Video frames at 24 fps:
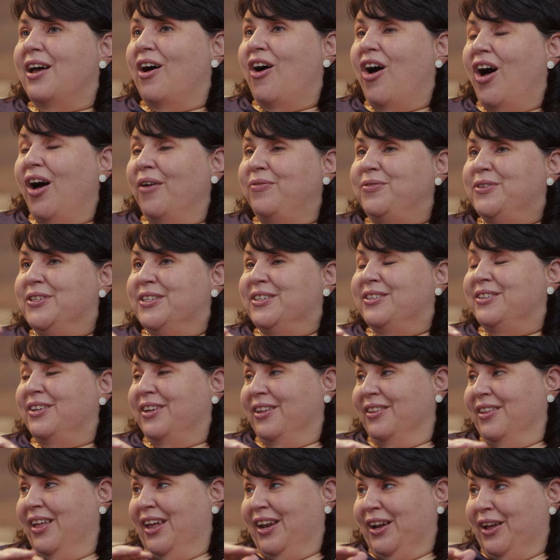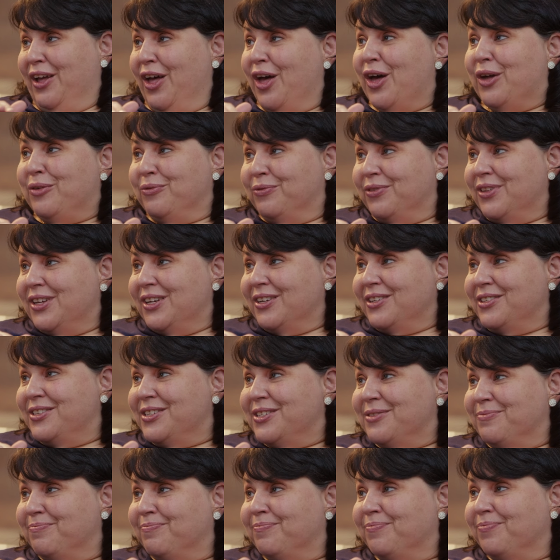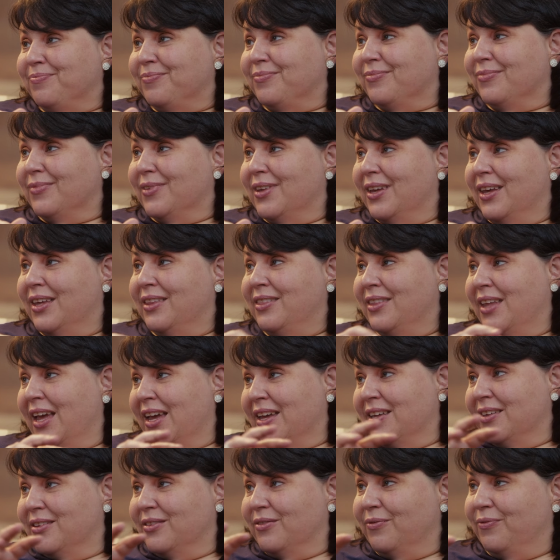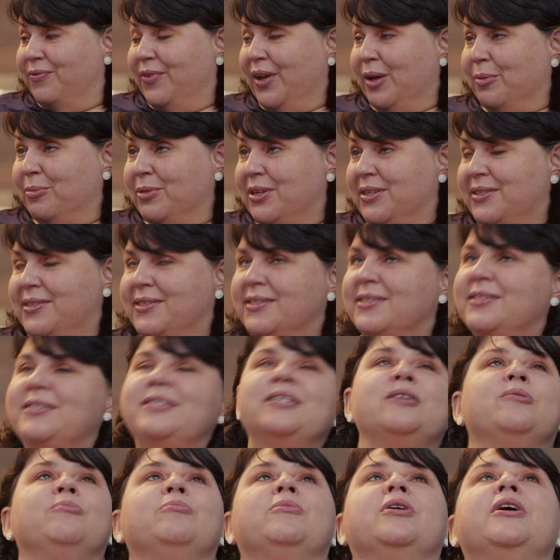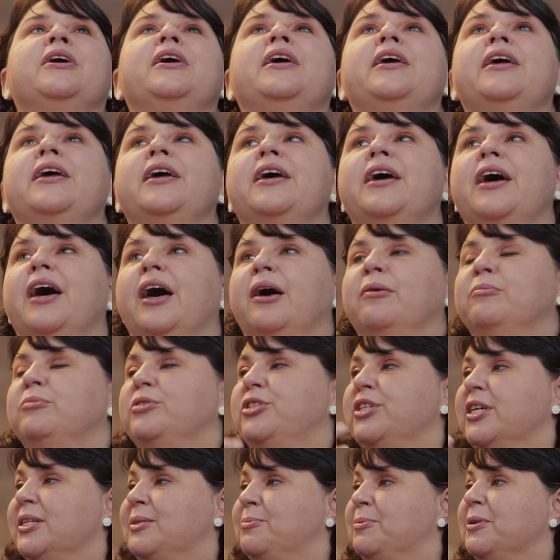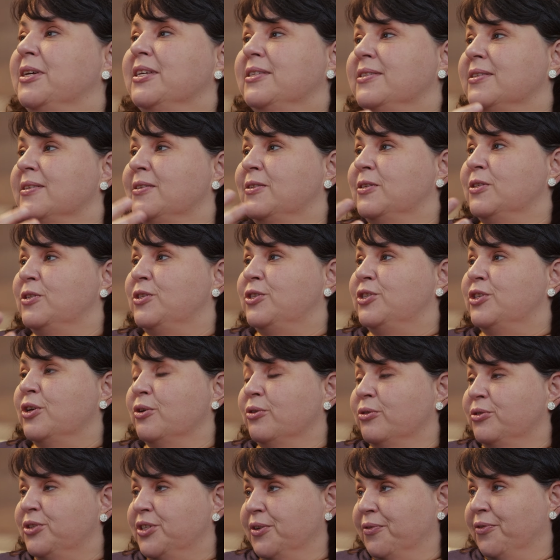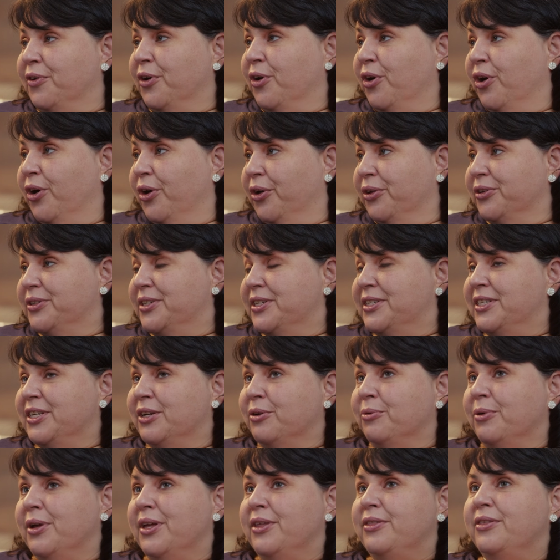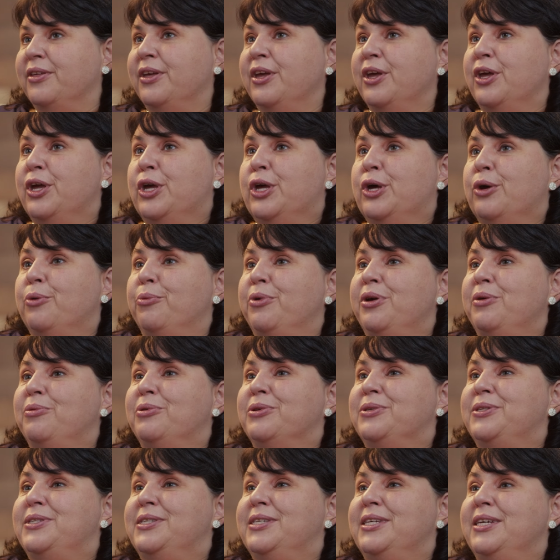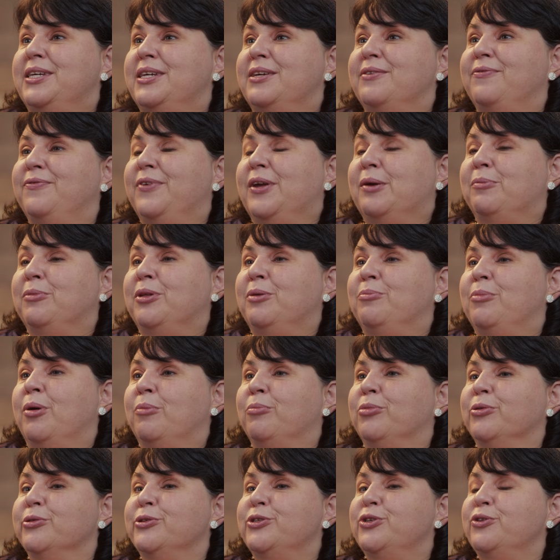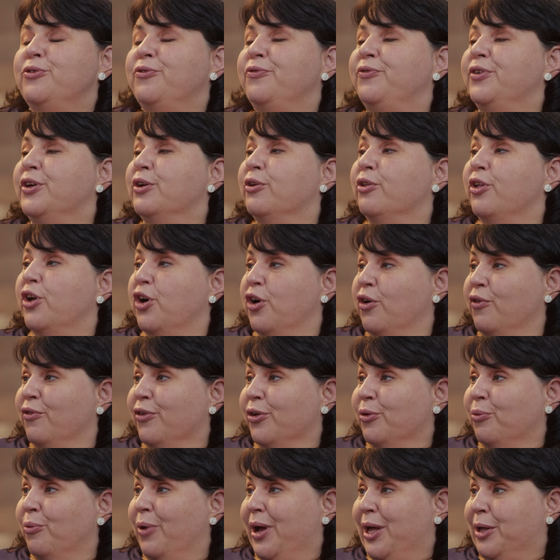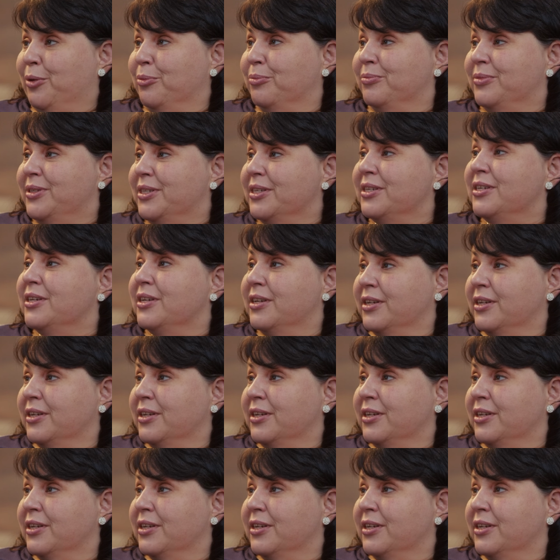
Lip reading: often a lot of conflict in that family system, just because this is so difficult to deal with. We will see family members who feel overwhelmed,